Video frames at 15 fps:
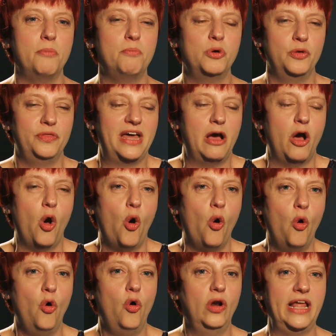put that
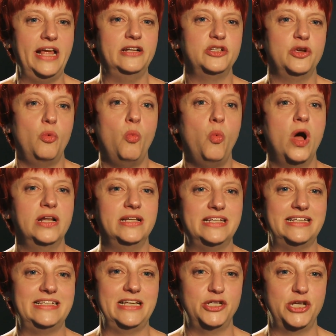all into one
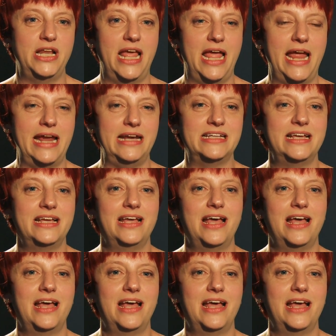decision aid